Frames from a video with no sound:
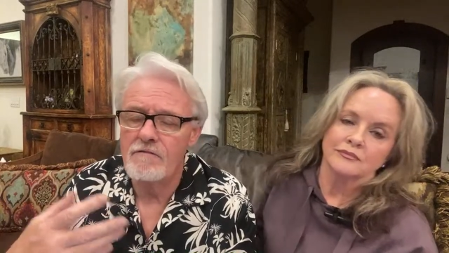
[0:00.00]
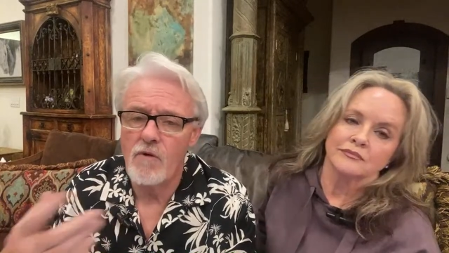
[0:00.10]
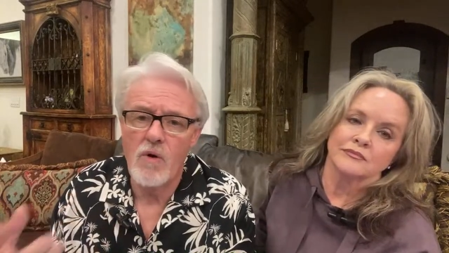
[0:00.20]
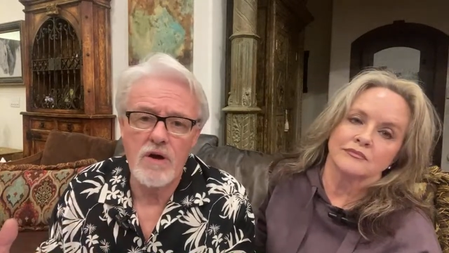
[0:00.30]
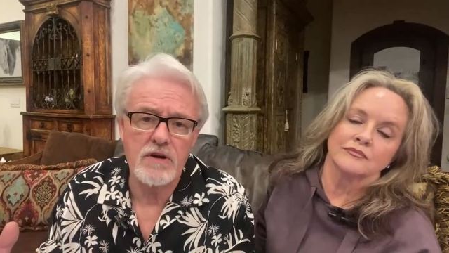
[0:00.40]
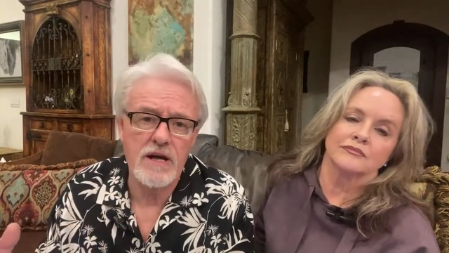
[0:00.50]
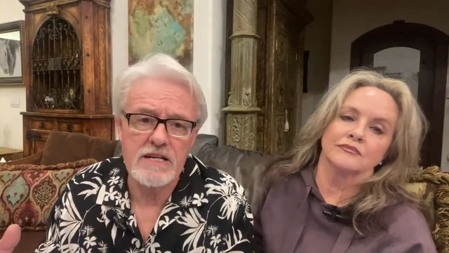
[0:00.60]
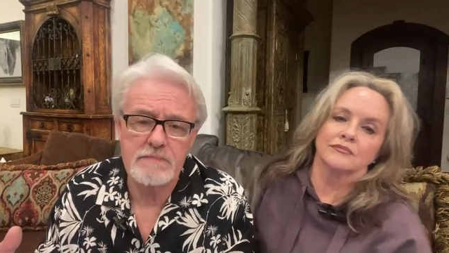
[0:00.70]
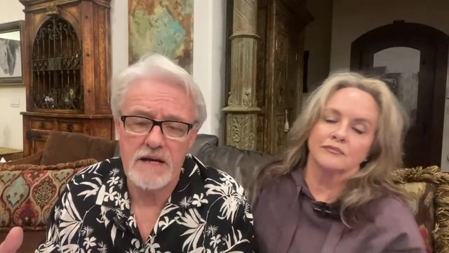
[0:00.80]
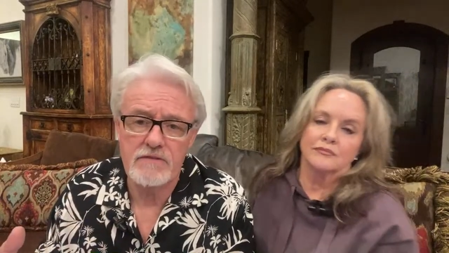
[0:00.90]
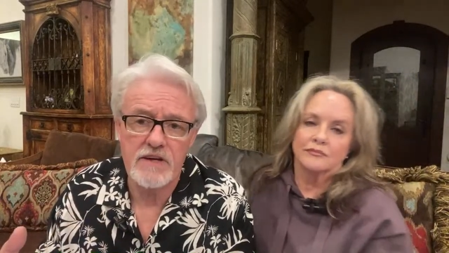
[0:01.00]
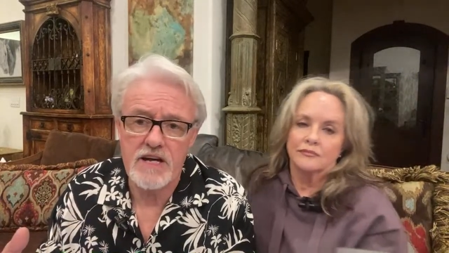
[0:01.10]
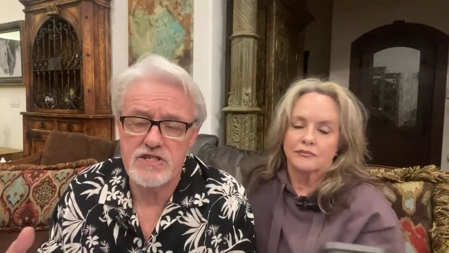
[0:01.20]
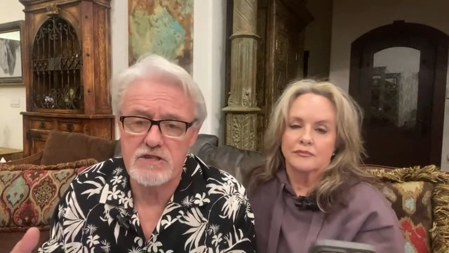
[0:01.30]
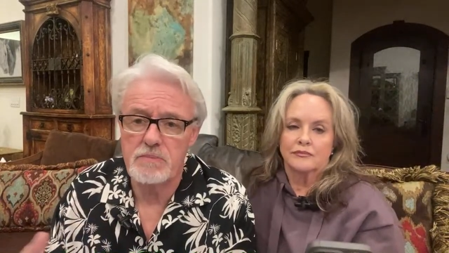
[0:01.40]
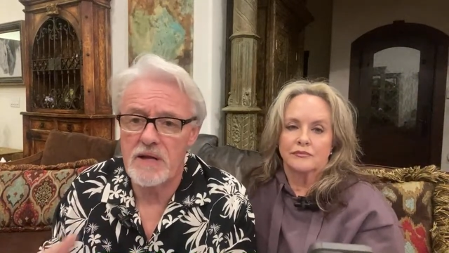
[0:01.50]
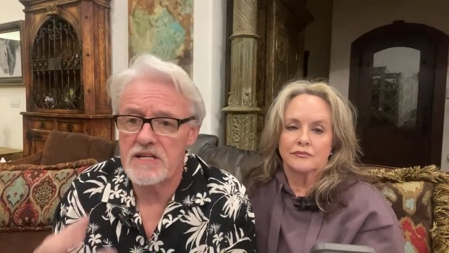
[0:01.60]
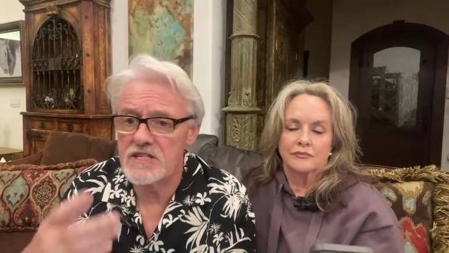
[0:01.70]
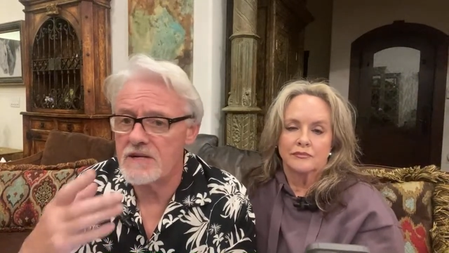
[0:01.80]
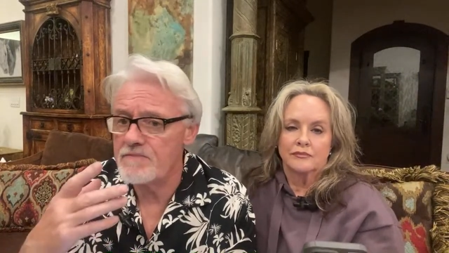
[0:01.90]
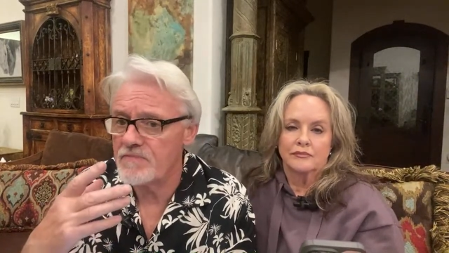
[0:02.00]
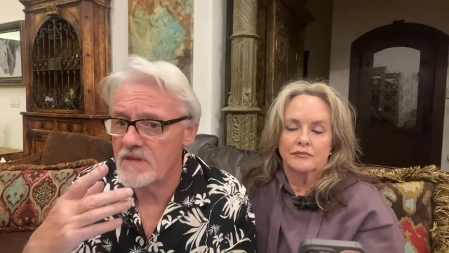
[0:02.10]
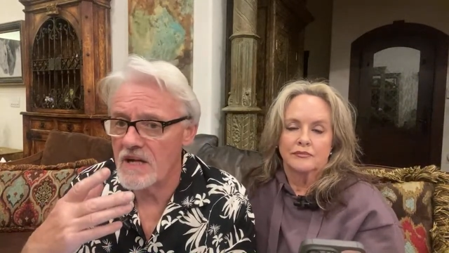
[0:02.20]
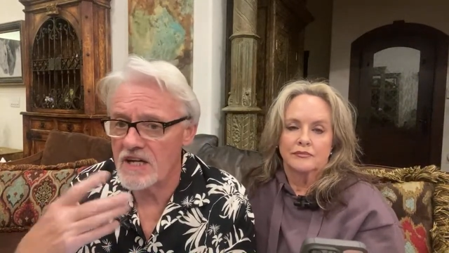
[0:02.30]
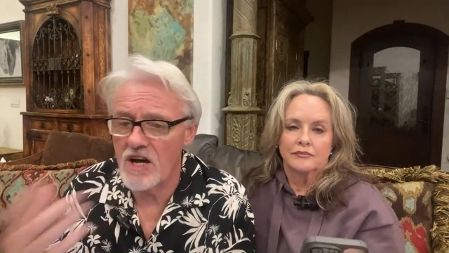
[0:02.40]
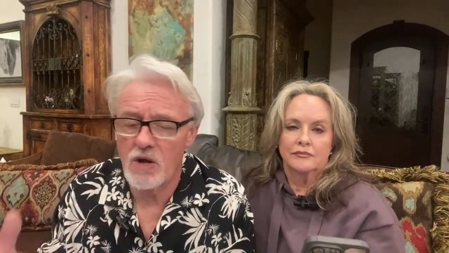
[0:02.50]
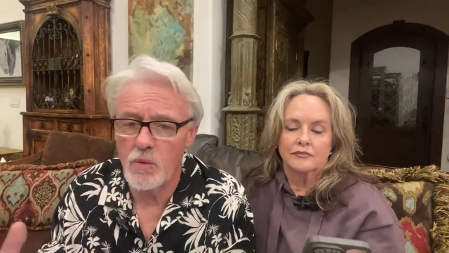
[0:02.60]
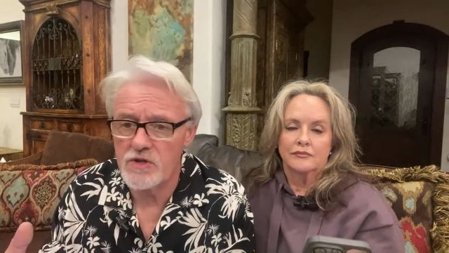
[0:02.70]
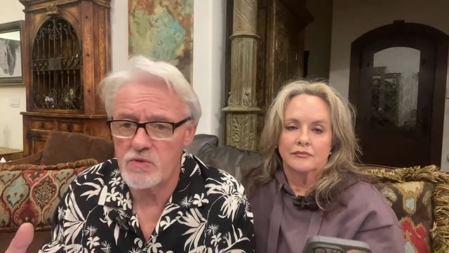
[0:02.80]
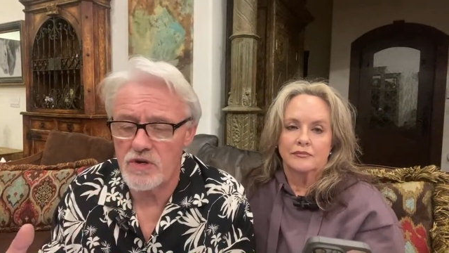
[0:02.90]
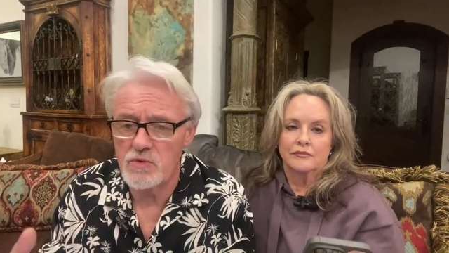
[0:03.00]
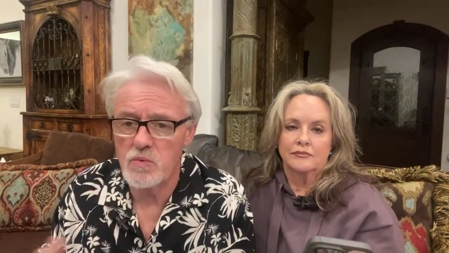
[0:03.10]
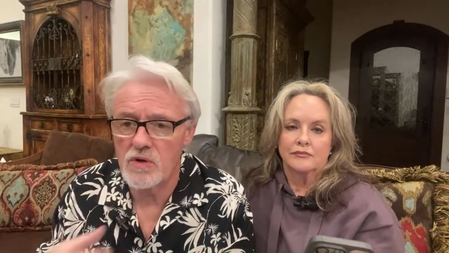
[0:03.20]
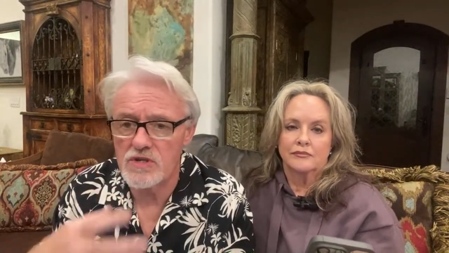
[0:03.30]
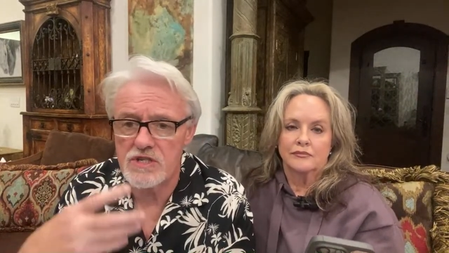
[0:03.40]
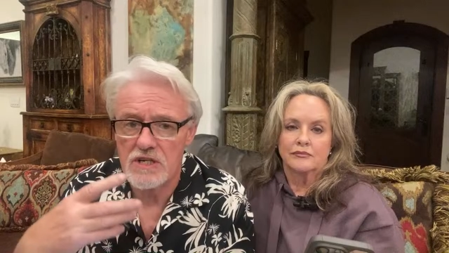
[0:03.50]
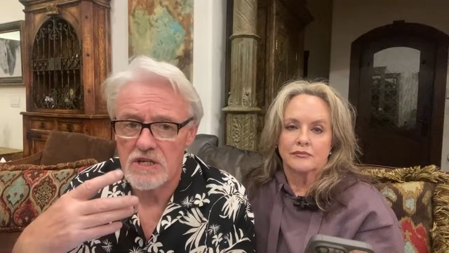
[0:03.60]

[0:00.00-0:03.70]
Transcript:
Speaker 1: 400x magnification is plenty a color one's what you want.